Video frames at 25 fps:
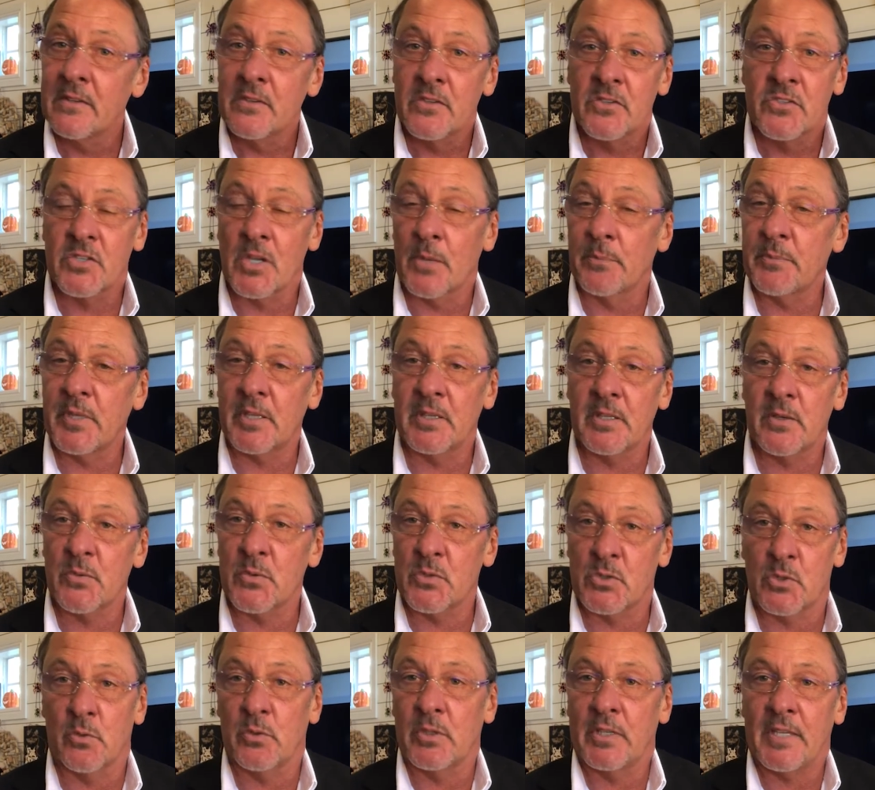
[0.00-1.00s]
something that
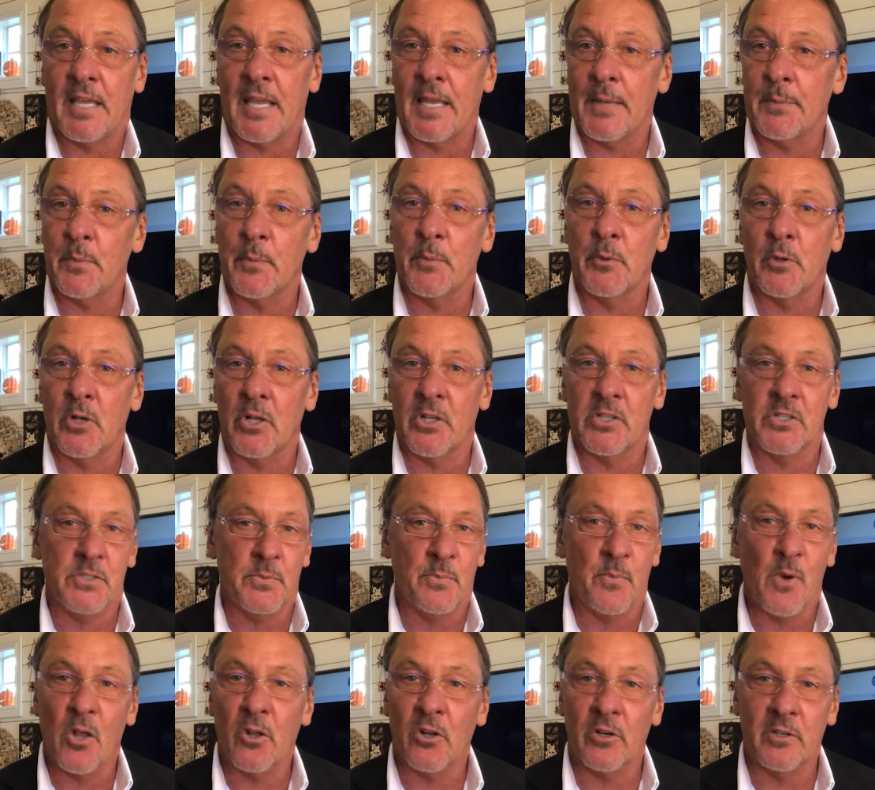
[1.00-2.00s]
was only capable on
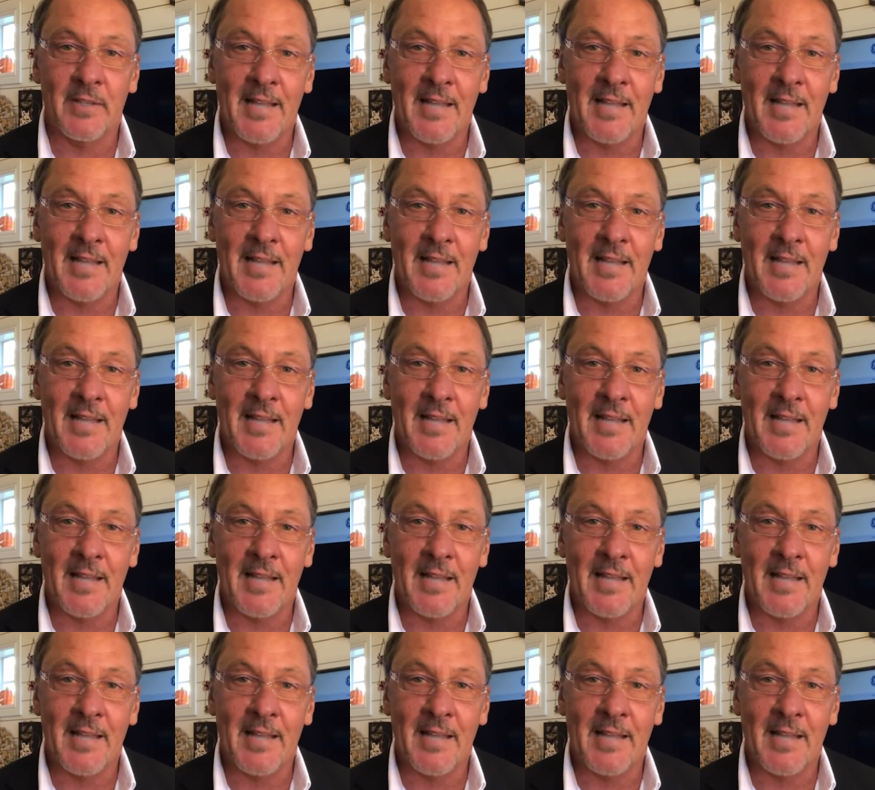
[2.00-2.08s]
smaller